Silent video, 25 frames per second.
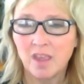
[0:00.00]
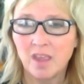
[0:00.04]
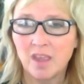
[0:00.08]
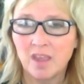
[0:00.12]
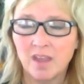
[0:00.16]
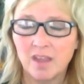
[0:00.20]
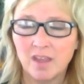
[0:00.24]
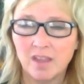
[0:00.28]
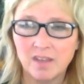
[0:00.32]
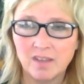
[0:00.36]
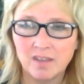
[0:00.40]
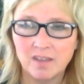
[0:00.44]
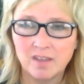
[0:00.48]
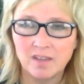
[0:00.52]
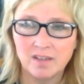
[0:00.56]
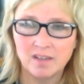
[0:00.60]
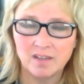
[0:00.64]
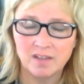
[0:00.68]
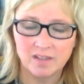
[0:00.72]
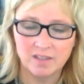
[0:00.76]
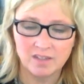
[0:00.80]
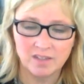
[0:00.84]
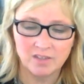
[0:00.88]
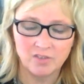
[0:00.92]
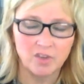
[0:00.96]
And
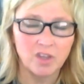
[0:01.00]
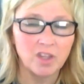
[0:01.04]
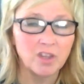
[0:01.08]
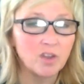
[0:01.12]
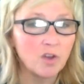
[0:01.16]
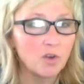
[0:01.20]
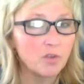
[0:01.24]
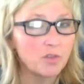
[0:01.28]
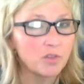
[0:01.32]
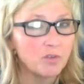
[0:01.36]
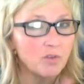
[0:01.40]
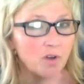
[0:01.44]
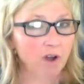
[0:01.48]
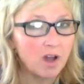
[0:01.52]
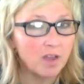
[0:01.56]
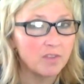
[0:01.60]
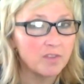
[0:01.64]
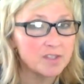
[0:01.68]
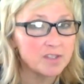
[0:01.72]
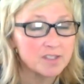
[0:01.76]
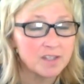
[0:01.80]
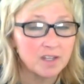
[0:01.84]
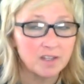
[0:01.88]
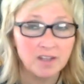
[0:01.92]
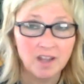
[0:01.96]
you can go through all
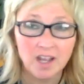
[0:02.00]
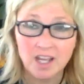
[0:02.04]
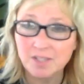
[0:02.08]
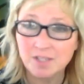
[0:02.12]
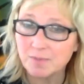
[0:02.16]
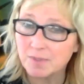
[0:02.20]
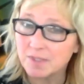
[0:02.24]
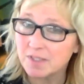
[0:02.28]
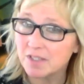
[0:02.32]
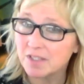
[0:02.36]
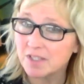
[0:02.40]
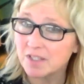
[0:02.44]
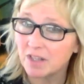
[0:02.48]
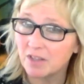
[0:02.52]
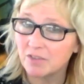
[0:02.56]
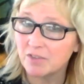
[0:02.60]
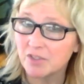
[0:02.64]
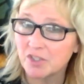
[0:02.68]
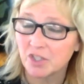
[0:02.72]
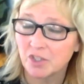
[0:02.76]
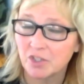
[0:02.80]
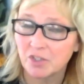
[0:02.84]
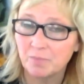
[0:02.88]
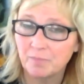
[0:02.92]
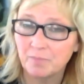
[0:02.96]
this on Cosmic
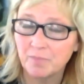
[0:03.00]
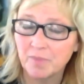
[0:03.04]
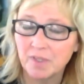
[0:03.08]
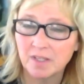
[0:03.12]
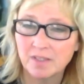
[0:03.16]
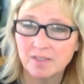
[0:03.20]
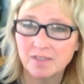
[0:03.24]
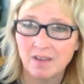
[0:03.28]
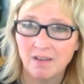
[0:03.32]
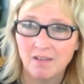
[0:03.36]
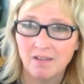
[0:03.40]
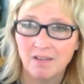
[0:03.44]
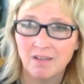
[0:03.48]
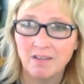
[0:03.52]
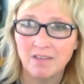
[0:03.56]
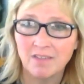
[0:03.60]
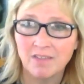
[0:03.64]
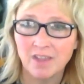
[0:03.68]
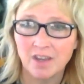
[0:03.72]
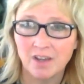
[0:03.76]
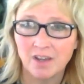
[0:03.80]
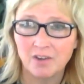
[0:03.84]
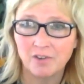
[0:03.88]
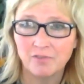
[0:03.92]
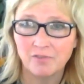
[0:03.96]
Disclosure. It's all
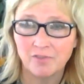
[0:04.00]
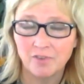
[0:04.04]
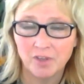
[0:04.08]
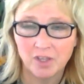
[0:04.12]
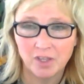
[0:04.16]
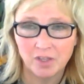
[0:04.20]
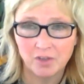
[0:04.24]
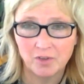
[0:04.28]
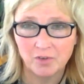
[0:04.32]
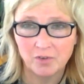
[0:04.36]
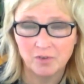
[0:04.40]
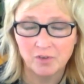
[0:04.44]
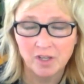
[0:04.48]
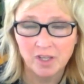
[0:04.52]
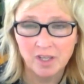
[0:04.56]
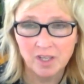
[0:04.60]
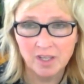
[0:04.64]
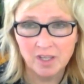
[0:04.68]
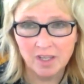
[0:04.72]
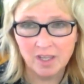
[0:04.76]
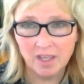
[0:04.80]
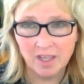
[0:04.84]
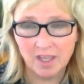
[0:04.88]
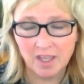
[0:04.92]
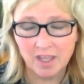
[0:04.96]
there for you,
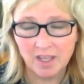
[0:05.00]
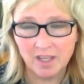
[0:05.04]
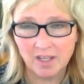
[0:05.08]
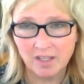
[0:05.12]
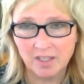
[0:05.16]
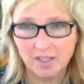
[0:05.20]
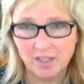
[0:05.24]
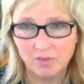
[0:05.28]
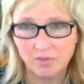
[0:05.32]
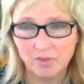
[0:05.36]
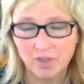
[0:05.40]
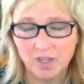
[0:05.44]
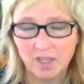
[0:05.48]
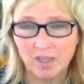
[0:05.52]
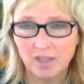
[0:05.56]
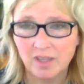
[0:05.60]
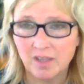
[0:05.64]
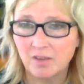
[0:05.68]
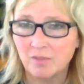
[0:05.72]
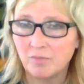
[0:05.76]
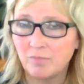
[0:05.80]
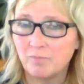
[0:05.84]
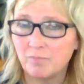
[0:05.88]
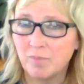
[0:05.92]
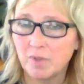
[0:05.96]
and you
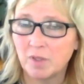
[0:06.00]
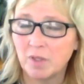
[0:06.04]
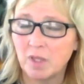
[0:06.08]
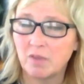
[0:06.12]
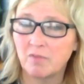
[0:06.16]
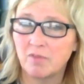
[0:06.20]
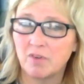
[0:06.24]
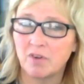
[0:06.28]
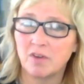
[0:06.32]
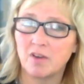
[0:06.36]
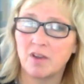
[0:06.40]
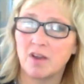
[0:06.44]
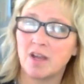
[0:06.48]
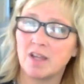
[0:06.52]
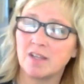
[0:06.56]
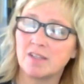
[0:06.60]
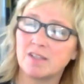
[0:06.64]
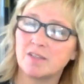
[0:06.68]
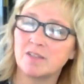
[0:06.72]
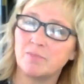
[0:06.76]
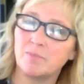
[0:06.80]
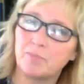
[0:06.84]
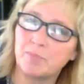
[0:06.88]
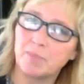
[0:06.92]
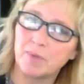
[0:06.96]
can believe it or not.
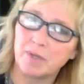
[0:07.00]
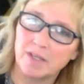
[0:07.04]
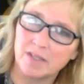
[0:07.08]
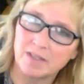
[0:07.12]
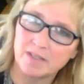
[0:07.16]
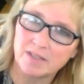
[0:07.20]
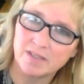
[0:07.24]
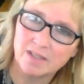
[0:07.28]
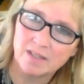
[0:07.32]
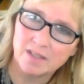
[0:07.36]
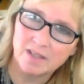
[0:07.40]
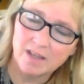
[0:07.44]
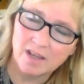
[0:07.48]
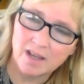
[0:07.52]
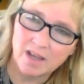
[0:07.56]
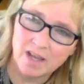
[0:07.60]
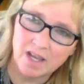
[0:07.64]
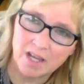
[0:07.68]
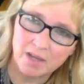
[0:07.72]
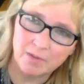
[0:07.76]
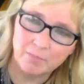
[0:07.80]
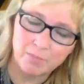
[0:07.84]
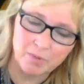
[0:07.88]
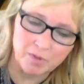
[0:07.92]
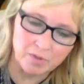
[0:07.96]
But
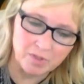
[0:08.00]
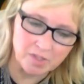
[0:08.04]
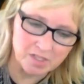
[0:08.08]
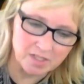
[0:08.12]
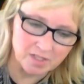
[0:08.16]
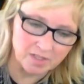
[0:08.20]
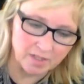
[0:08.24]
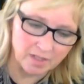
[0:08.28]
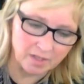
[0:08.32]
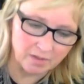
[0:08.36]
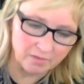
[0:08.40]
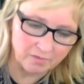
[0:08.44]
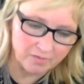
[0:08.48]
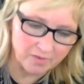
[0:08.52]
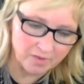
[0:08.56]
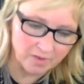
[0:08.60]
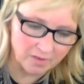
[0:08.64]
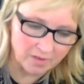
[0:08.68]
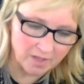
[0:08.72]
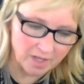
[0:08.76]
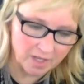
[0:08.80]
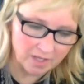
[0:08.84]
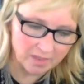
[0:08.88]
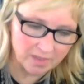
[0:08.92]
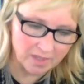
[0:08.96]
I personally feel
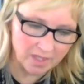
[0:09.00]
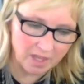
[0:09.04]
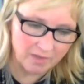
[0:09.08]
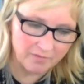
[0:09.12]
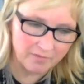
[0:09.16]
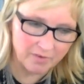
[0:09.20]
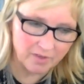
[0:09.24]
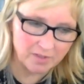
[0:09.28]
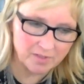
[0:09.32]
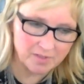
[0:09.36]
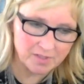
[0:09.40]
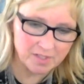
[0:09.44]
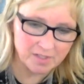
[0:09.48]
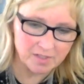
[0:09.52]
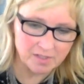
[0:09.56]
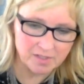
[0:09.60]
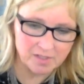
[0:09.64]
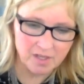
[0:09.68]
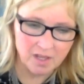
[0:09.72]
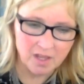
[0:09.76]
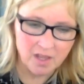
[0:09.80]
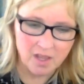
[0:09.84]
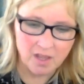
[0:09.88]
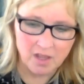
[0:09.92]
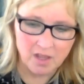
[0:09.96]
like the evidence is,